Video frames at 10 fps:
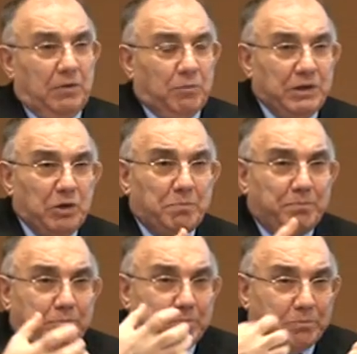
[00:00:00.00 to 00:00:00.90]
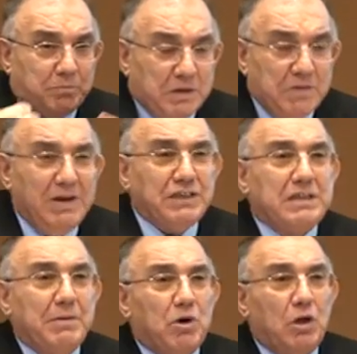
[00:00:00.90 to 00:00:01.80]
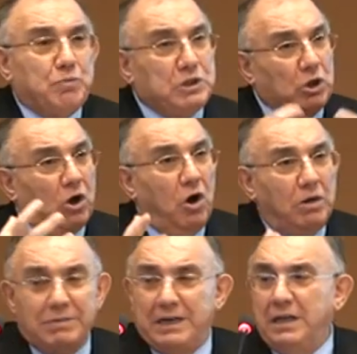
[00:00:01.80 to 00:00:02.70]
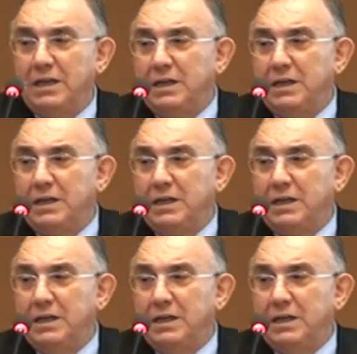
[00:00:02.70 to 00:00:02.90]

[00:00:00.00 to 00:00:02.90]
When you invest abroad with your own money,